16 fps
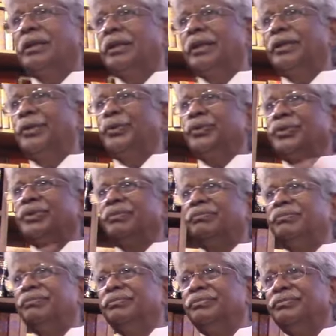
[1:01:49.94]
he is not an
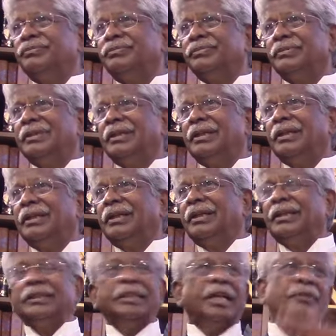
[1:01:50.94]
accused.
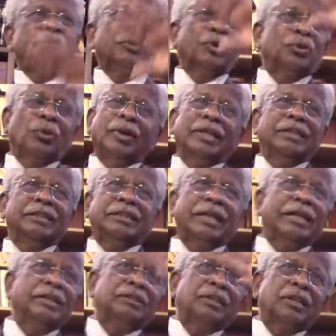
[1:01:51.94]

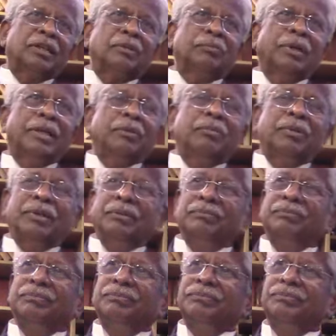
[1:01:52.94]
Therefore, 23 is not
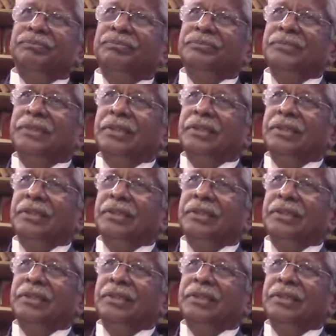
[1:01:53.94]
applicable.